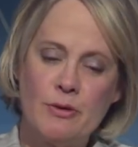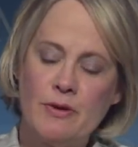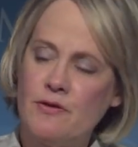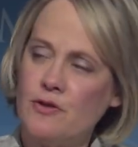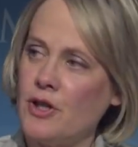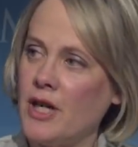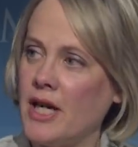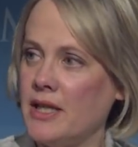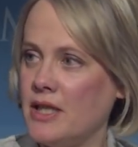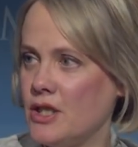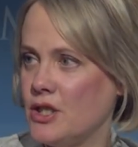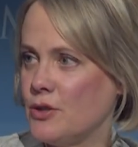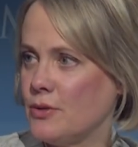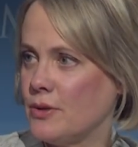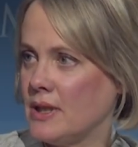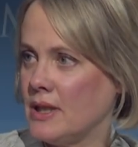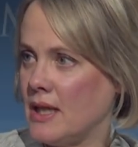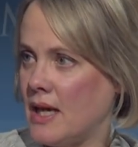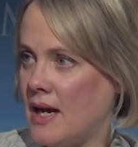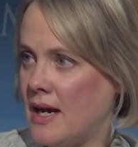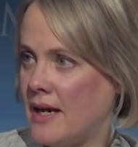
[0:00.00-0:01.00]
We've tried to do a
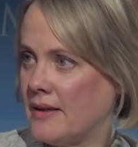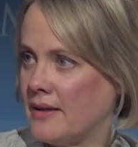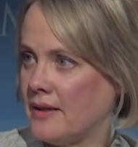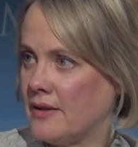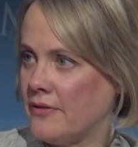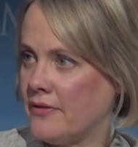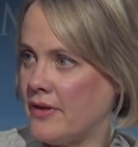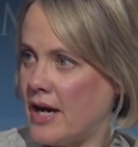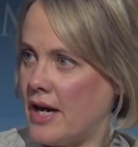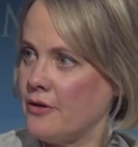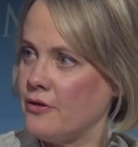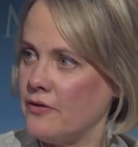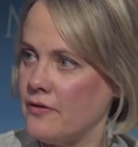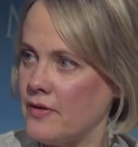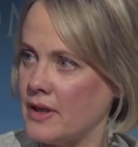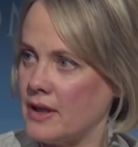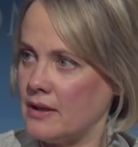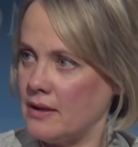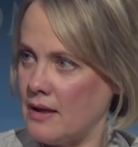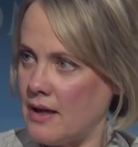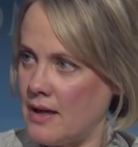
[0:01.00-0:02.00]
lot of
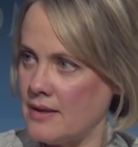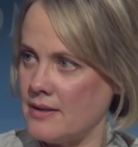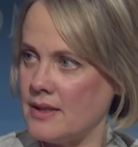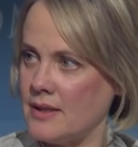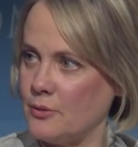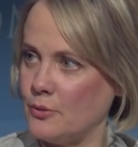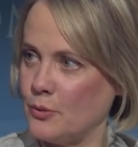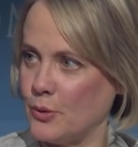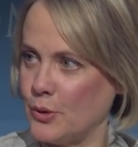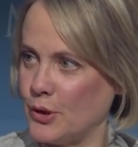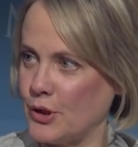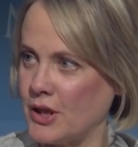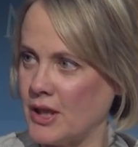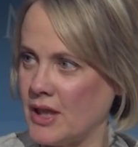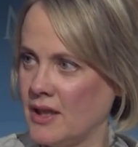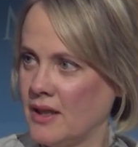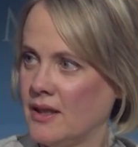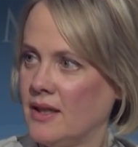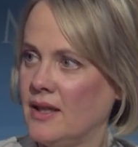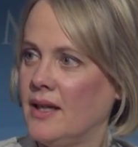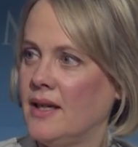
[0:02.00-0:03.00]
out-of-the-closet work,
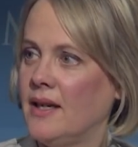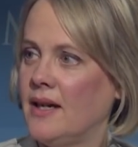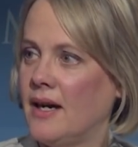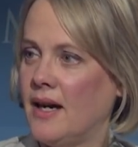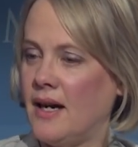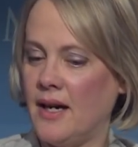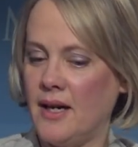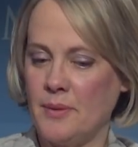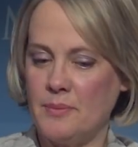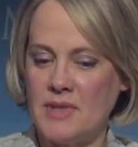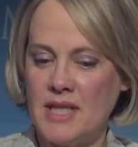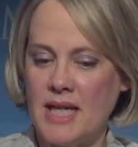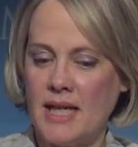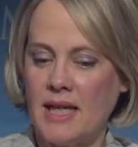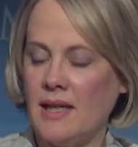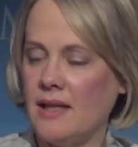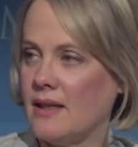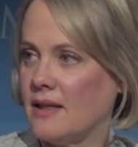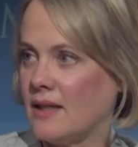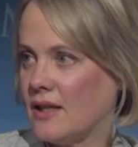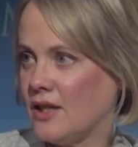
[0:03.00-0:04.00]

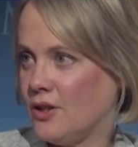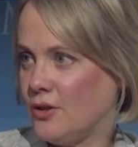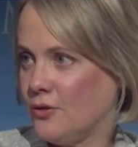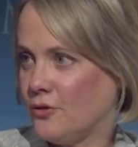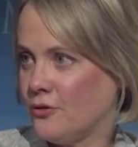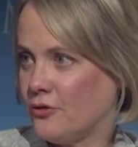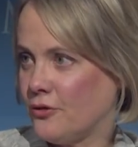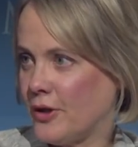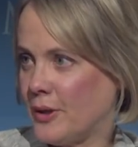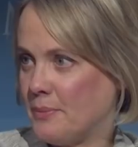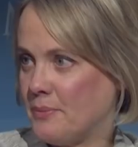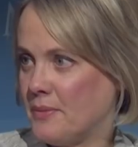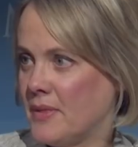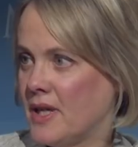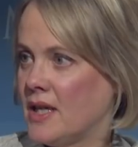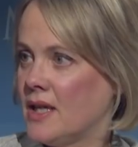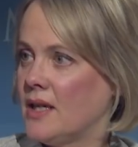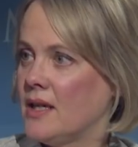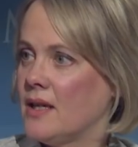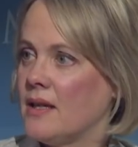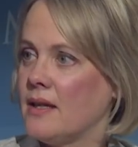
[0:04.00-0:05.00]
taking a cue from
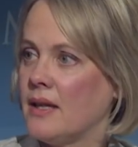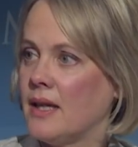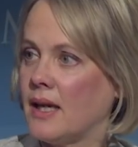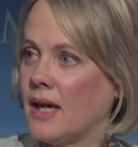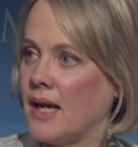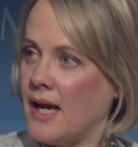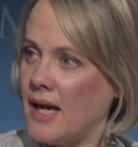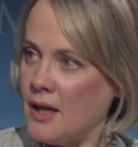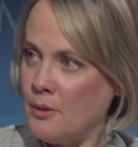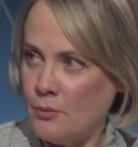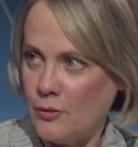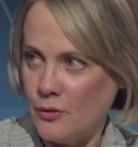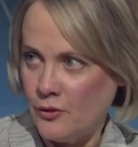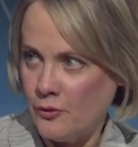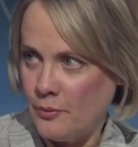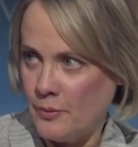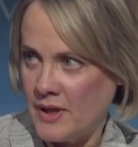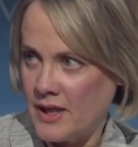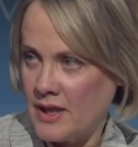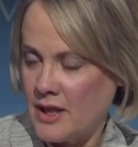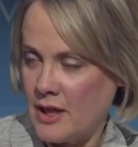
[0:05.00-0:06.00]
the gay
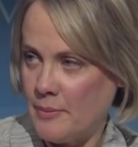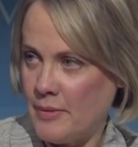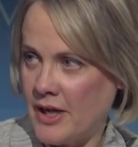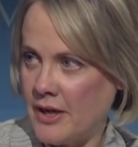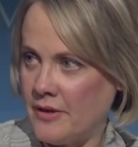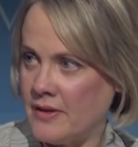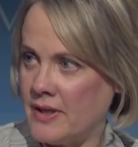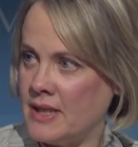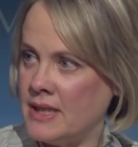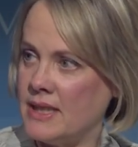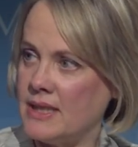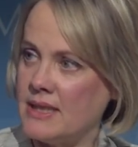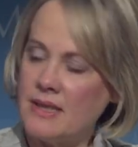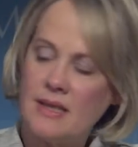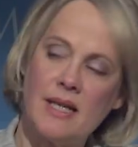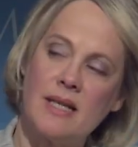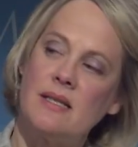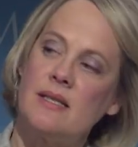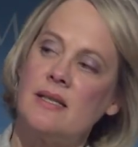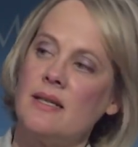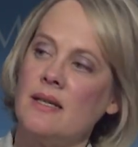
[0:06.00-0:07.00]
movement about the
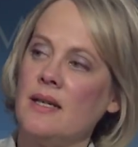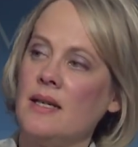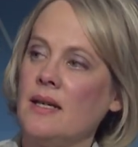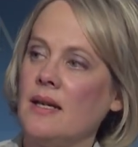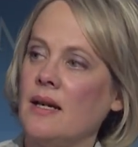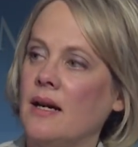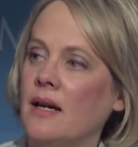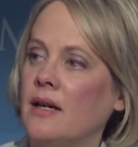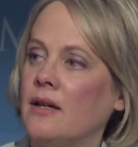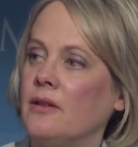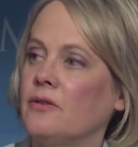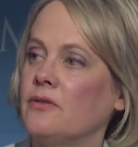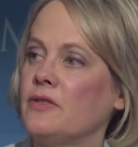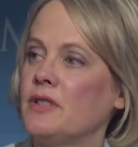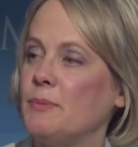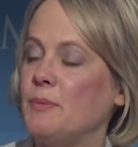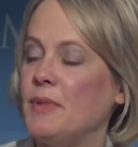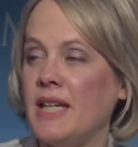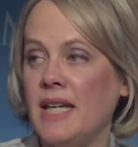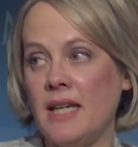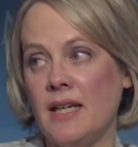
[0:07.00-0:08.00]
necessity of
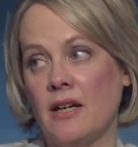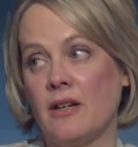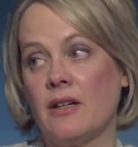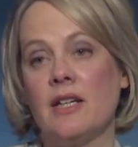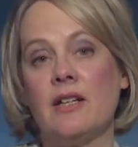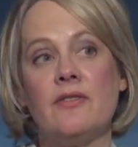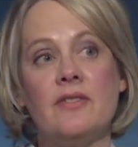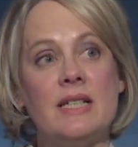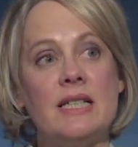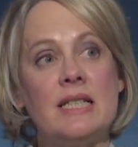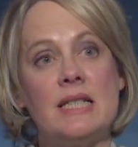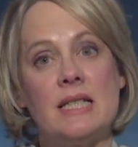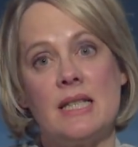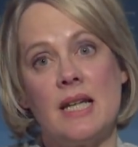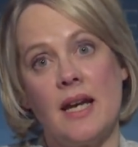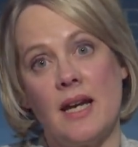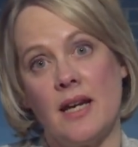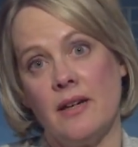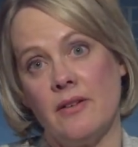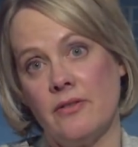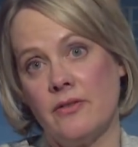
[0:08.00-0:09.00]
speaking out if it's
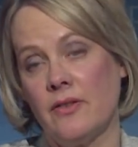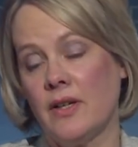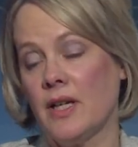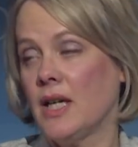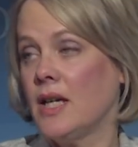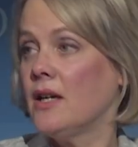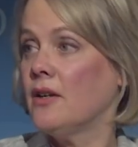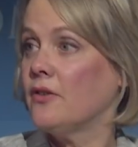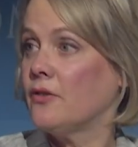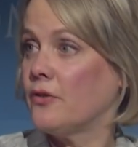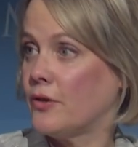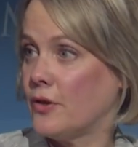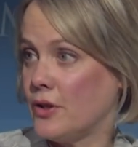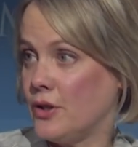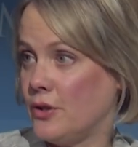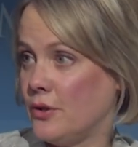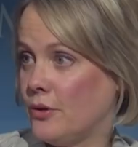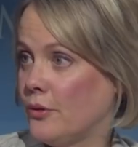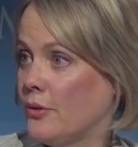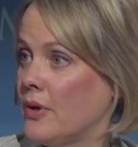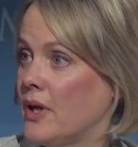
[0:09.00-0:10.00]
safe for
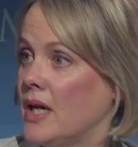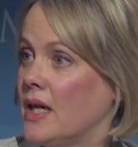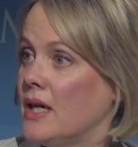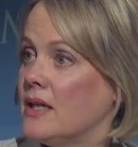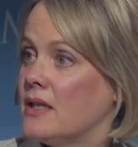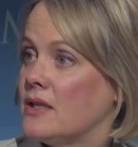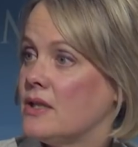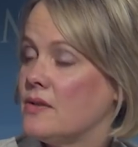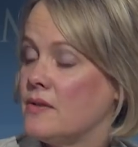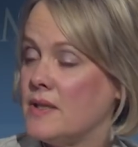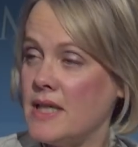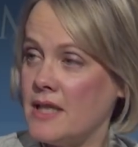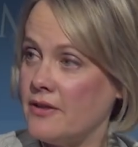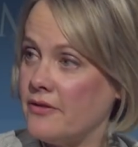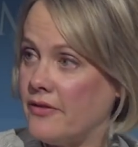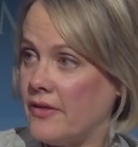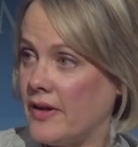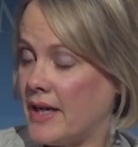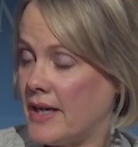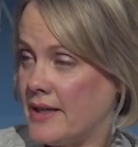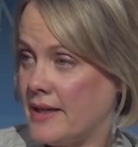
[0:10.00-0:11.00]
you to
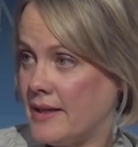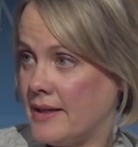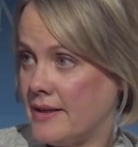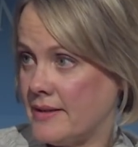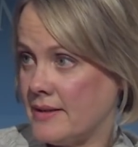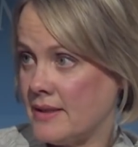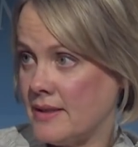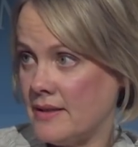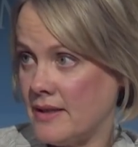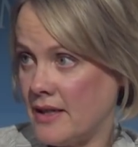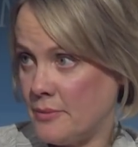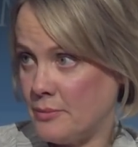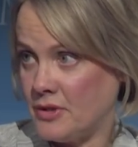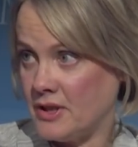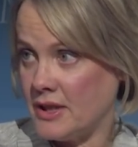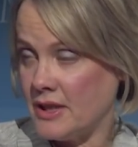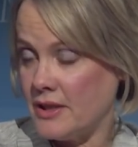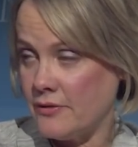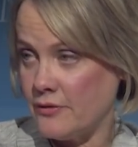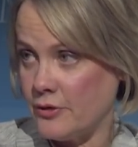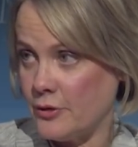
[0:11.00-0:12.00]
identify as a
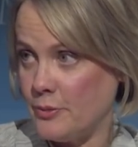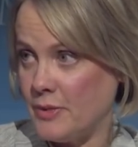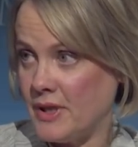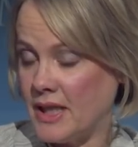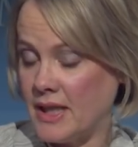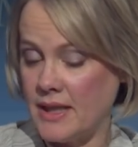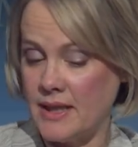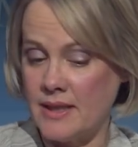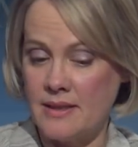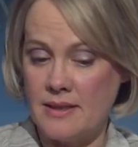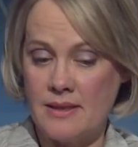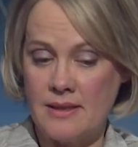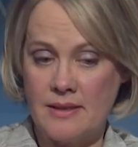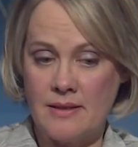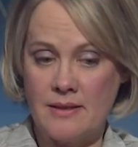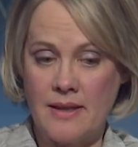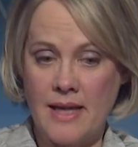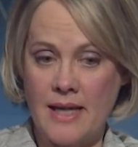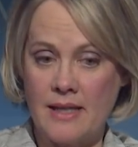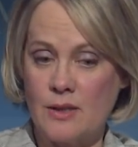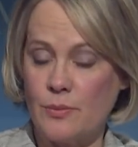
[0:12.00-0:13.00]
non-believer, because
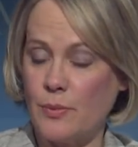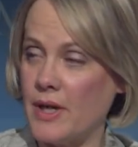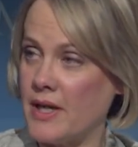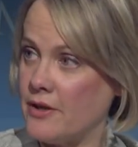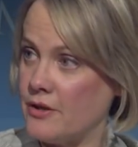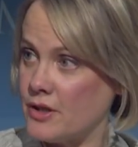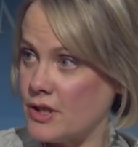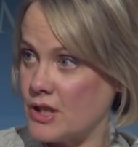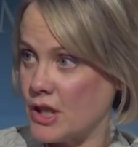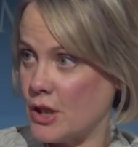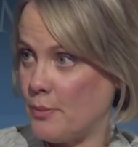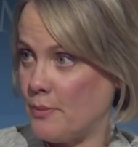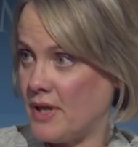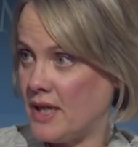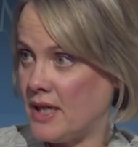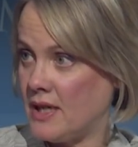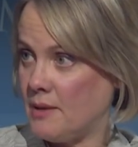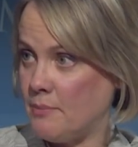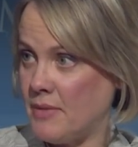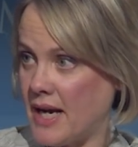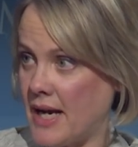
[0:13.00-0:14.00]
that's why there's so
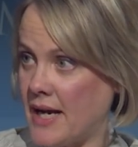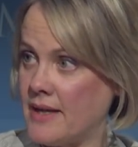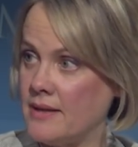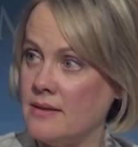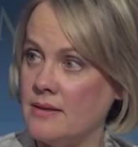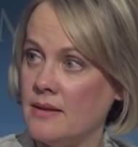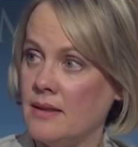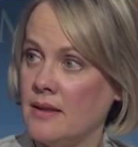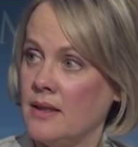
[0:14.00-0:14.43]
many bad